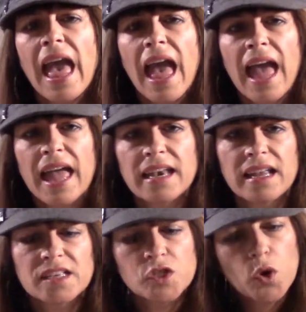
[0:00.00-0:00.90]

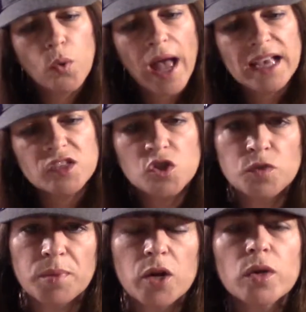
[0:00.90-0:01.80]
And so as
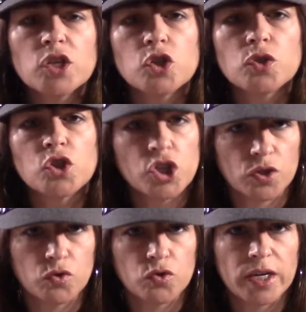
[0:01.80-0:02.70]
spiritual
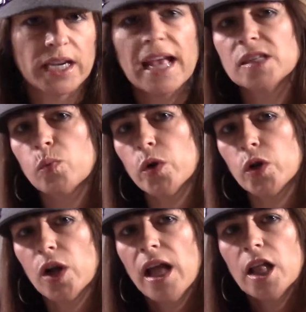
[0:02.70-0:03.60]
children, as
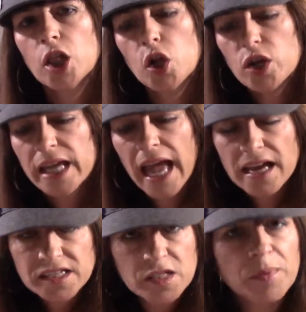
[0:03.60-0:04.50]
we're learning how
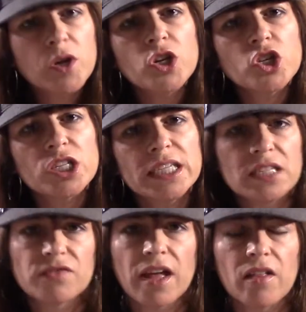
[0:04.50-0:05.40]
to spiritually
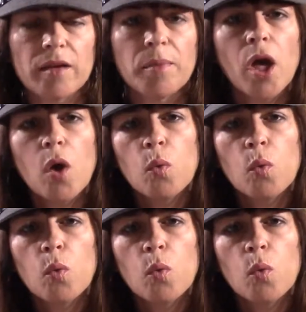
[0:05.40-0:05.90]
develop,